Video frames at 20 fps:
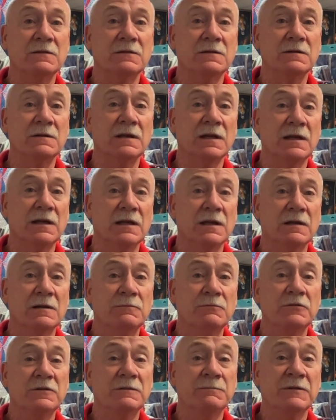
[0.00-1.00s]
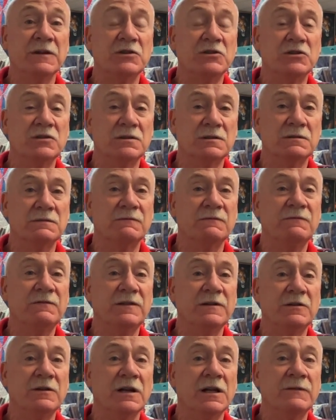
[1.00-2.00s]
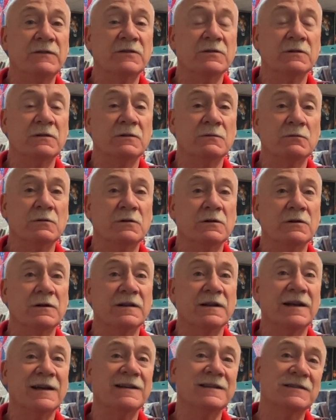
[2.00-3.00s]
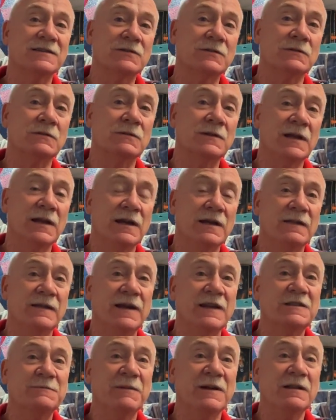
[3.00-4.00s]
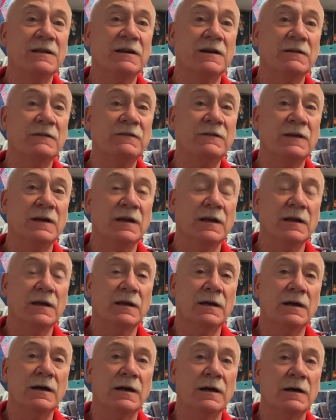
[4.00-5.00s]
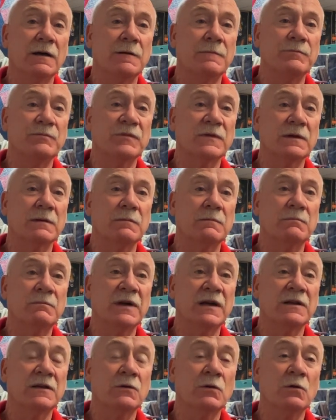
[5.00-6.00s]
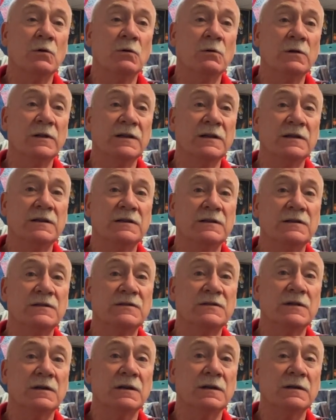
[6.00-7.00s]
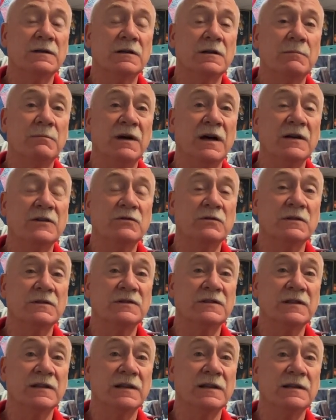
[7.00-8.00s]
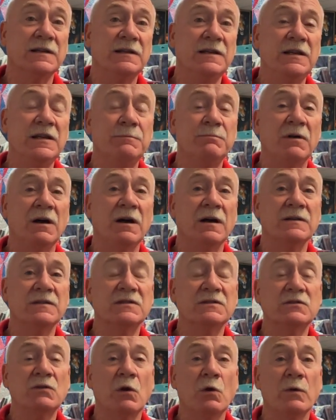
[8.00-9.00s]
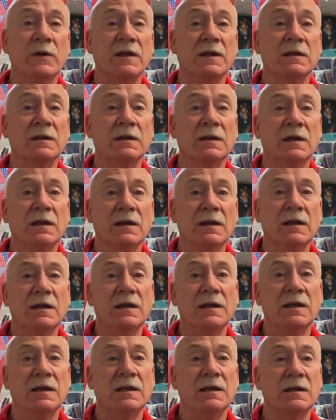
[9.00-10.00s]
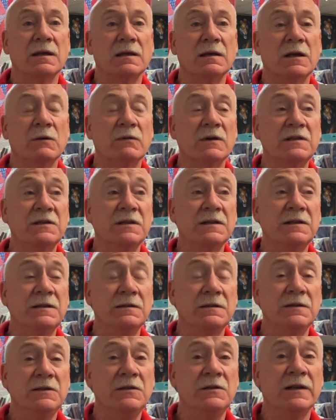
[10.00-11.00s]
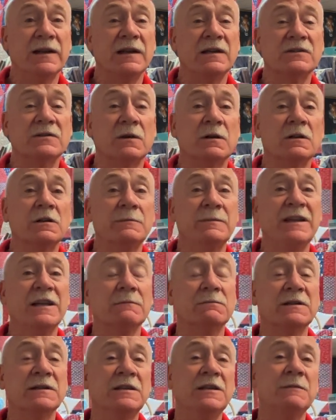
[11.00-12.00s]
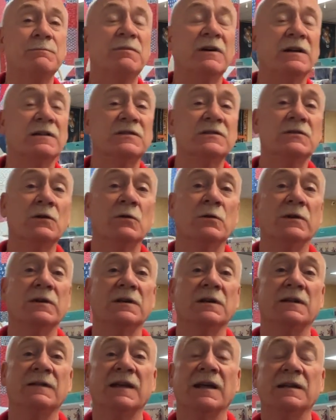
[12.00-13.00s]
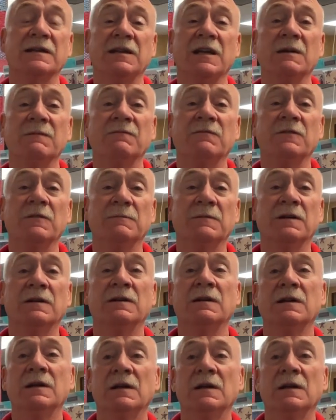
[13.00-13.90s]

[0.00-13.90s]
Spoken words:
and pretty much figure out if it's going to work or not. So that's my love. My goal is a little mantra saying keep on sewing, and I want you guys all to be able to keep on sewing, and that came from a